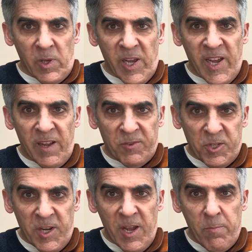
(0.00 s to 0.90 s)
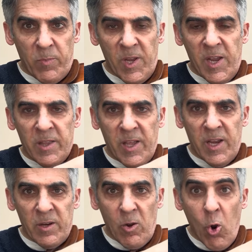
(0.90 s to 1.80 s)
Half step, and
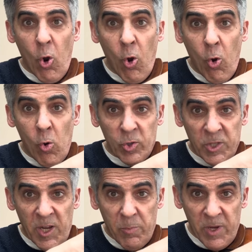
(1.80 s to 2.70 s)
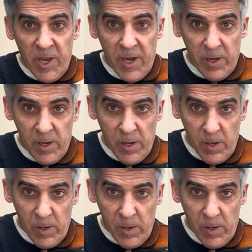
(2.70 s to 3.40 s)
then whole step again.